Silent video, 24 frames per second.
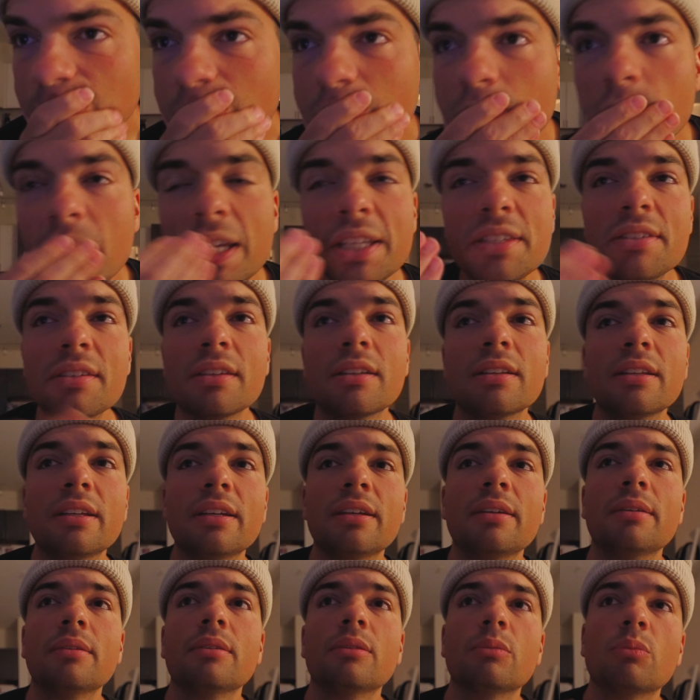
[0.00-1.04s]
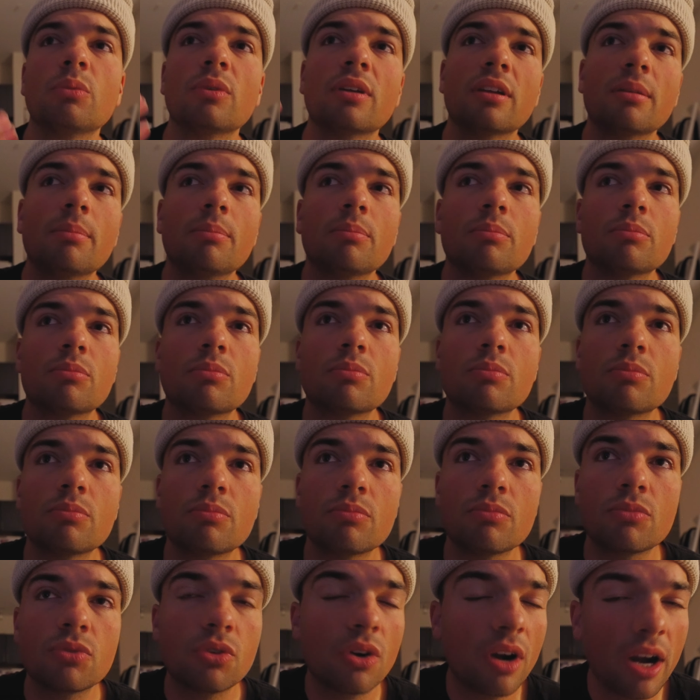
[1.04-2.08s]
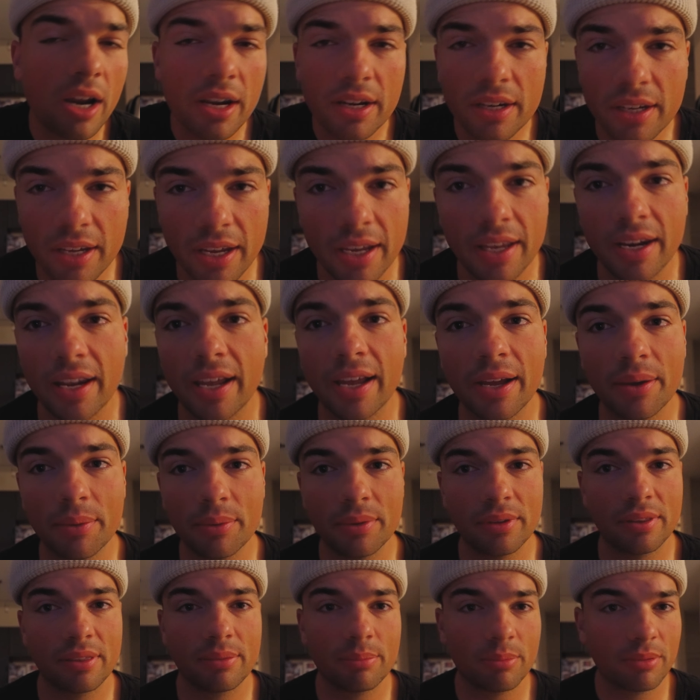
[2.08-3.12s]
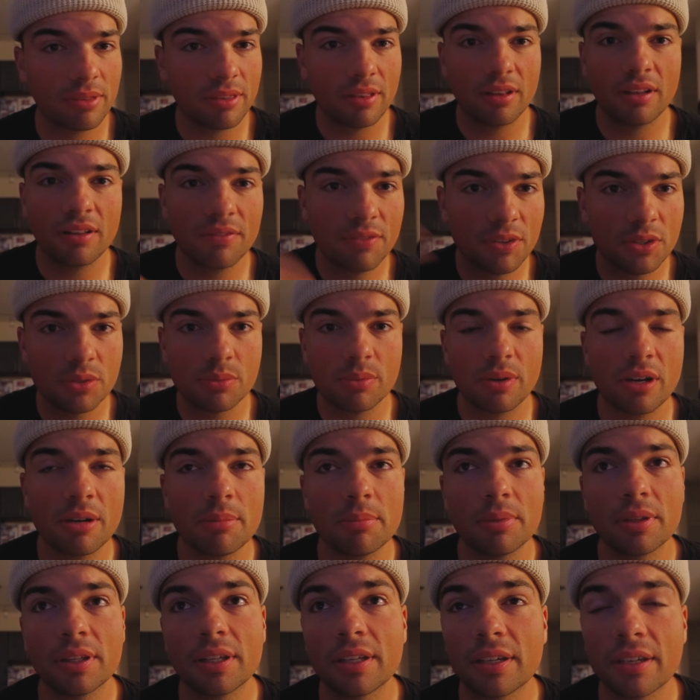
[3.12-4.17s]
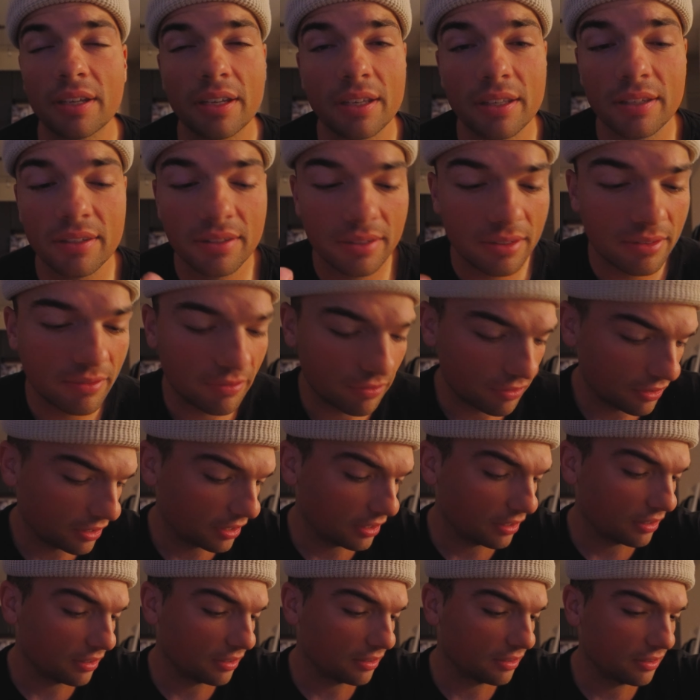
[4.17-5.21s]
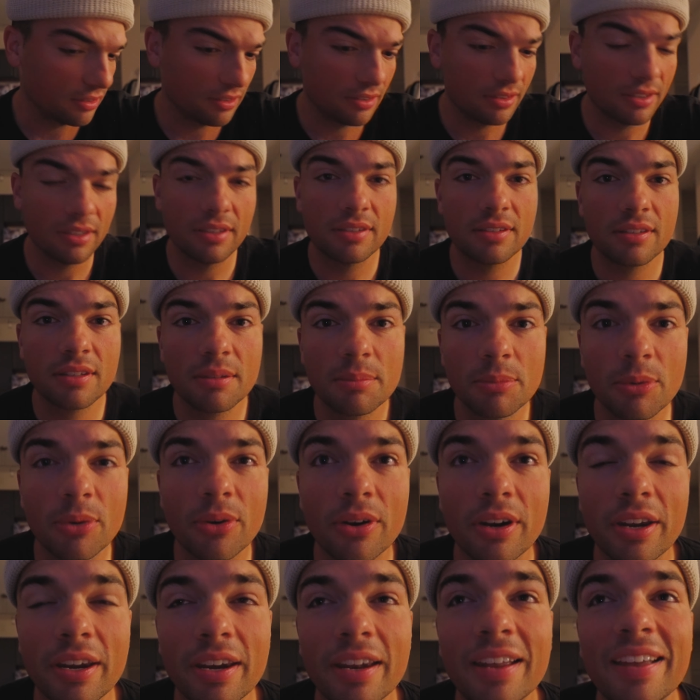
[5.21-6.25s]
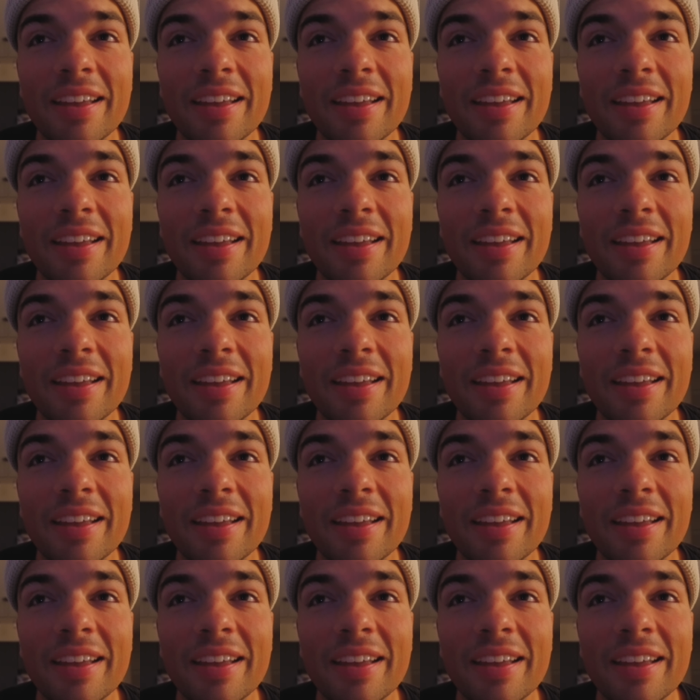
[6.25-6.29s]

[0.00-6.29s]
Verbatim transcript: basically, what I'm trying to get at with with all of this rambling at freaking six in the morning